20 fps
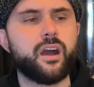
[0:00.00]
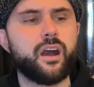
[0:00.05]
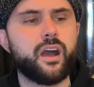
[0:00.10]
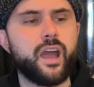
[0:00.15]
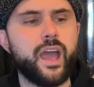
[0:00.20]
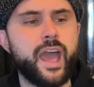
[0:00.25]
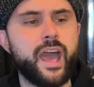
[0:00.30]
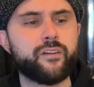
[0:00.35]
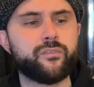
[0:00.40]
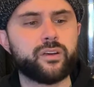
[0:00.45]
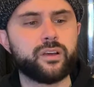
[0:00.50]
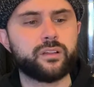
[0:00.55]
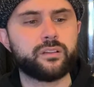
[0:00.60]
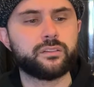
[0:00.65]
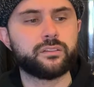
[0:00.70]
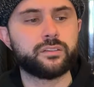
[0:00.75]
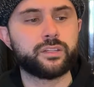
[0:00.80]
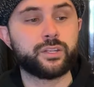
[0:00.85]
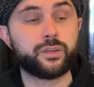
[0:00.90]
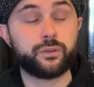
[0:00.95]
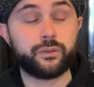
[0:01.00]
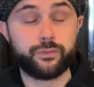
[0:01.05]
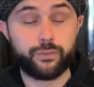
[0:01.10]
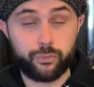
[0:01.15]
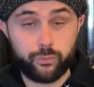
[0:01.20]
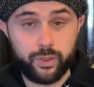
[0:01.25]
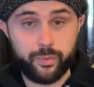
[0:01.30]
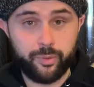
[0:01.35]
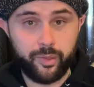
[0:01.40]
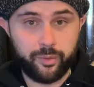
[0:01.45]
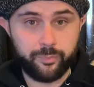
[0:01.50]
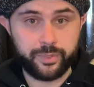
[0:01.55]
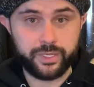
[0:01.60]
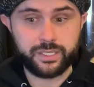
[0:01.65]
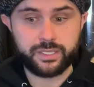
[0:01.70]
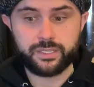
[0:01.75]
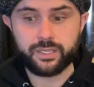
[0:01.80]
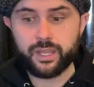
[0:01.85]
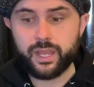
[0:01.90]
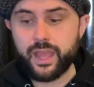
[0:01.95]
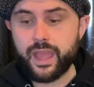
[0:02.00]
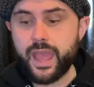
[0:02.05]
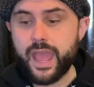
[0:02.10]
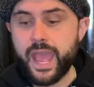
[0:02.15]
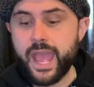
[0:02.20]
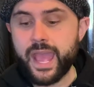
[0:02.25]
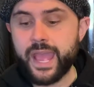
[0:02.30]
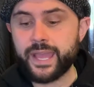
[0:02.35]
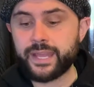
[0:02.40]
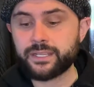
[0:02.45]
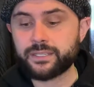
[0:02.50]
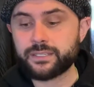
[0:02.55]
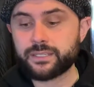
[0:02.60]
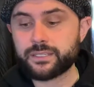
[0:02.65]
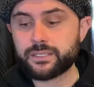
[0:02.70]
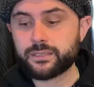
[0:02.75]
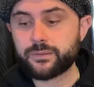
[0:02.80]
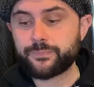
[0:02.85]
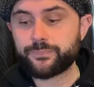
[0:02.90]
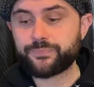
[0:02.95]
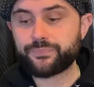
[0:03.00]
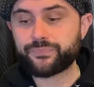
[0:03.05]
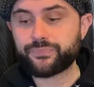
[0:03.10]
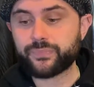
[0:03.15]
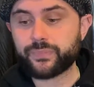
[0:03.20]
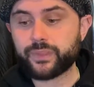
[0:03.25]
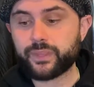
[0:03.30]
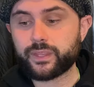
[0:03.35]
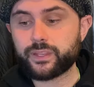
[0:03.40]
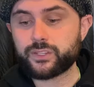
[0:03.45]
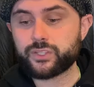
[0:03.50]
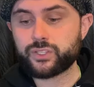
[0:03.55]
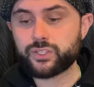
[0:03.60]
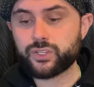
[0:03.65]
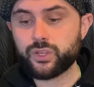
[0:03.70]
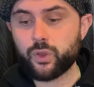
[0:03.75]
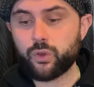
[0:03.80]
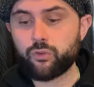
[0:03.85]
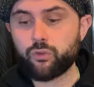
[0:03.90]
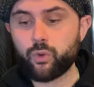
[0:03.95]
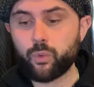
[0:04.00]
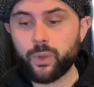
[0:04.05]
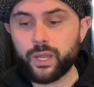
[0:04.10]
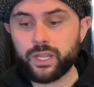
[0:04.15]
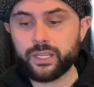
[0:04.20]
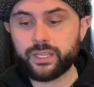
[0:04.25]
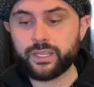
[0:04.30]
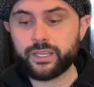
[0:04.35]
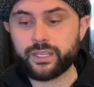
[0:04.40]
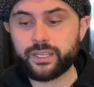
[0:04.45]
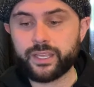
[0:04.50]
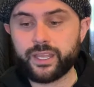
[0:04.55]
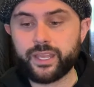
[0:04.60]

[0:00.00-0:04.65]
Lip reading: have a litter of three puppies, and so Cruella